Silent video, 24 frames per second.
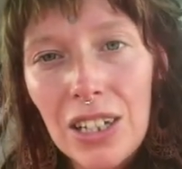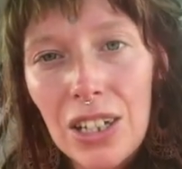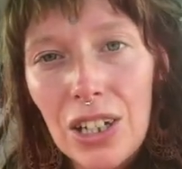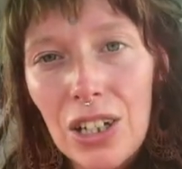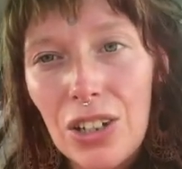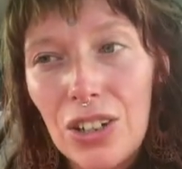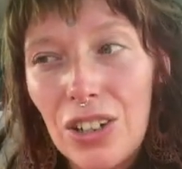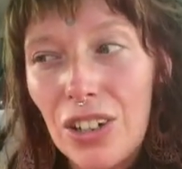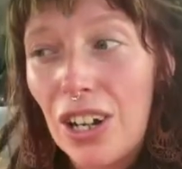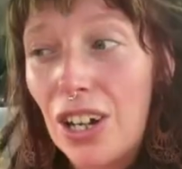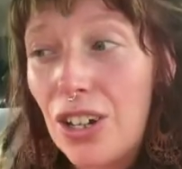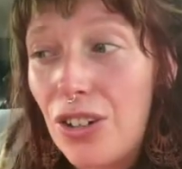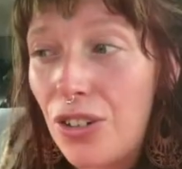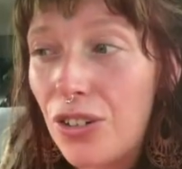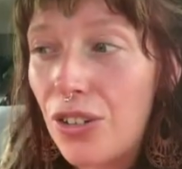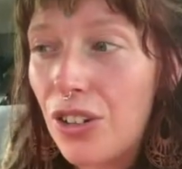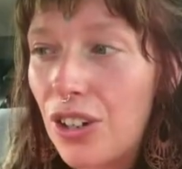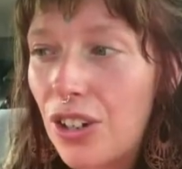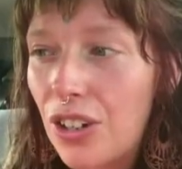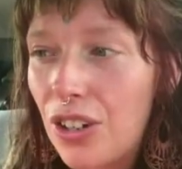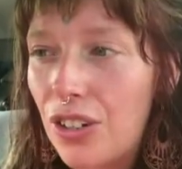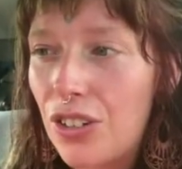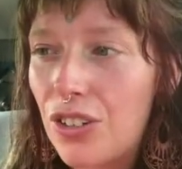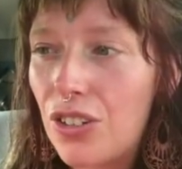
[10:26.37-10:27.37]
you know,
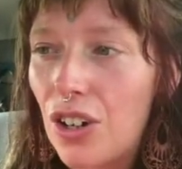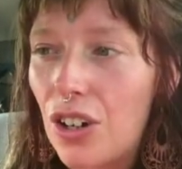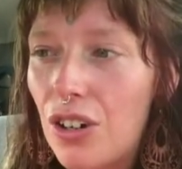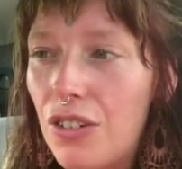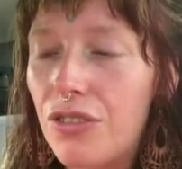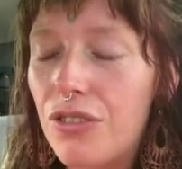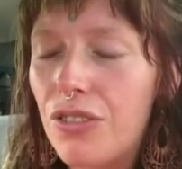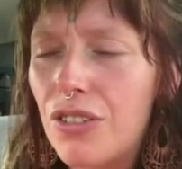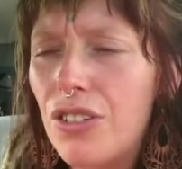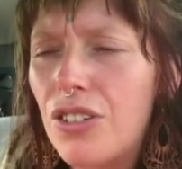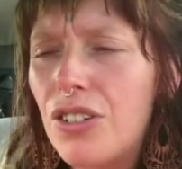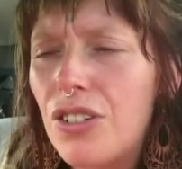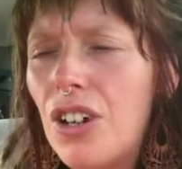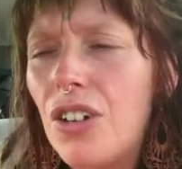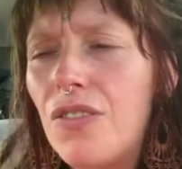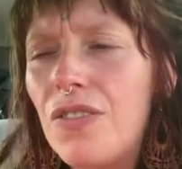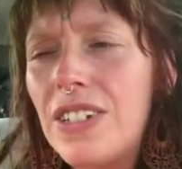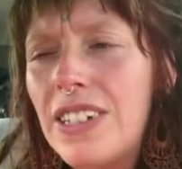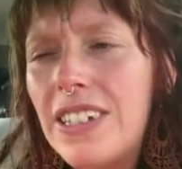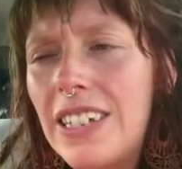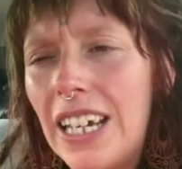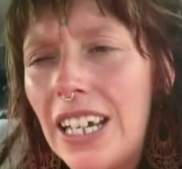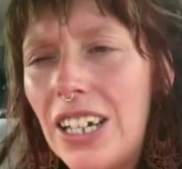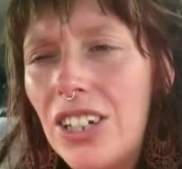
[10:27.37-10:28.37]
another sort of
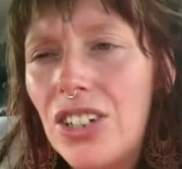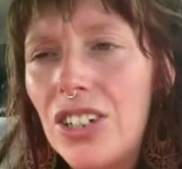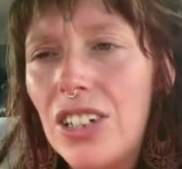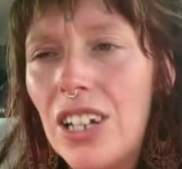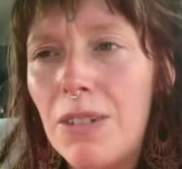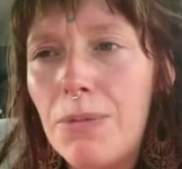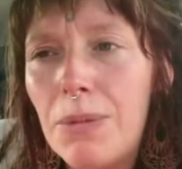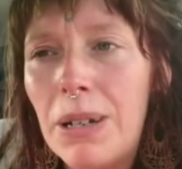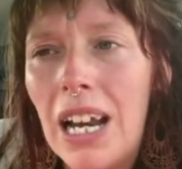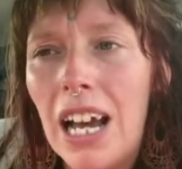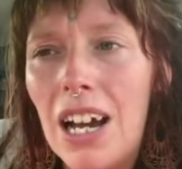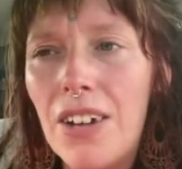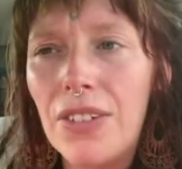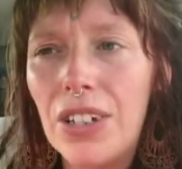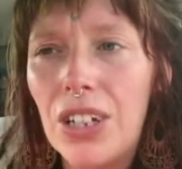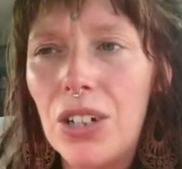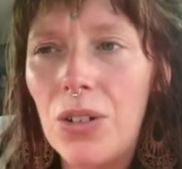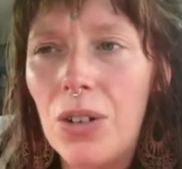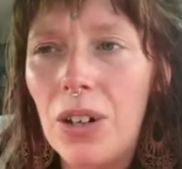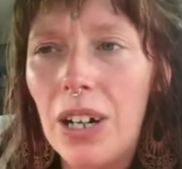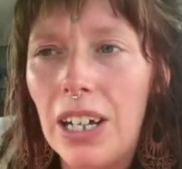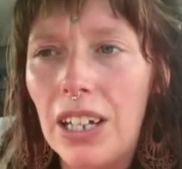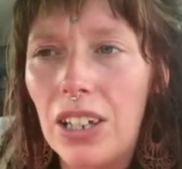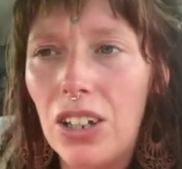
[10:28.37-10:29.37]
conversation that I've been having
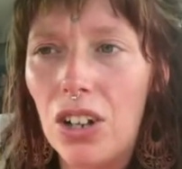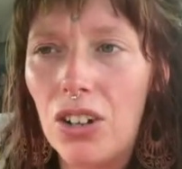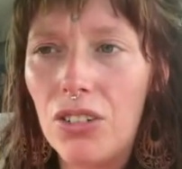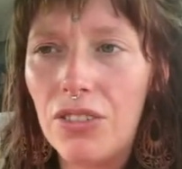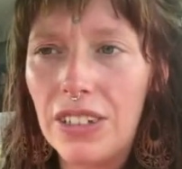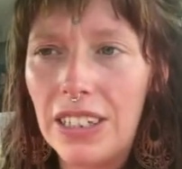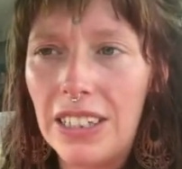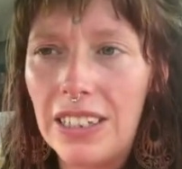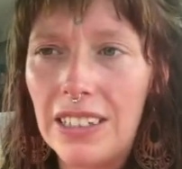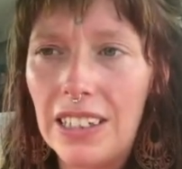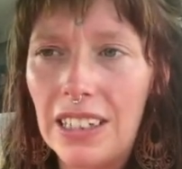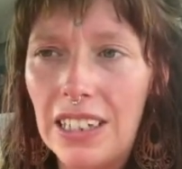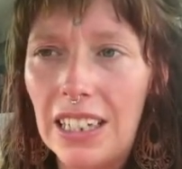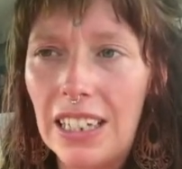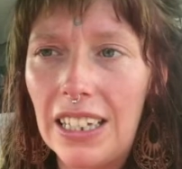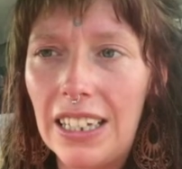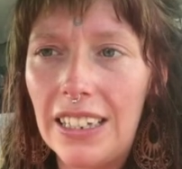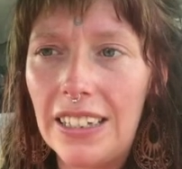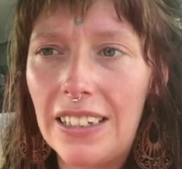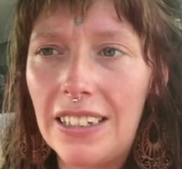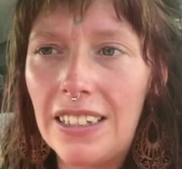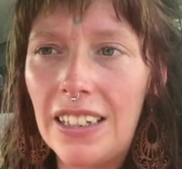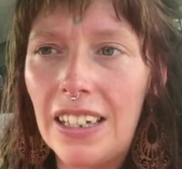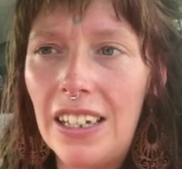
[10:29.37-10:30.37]
quite a lot
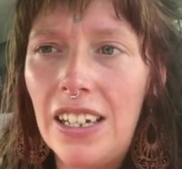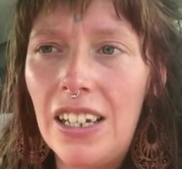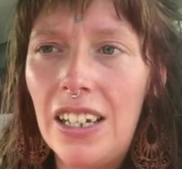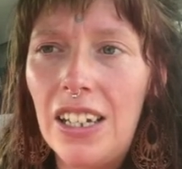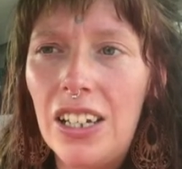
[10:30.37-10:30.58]
recently is,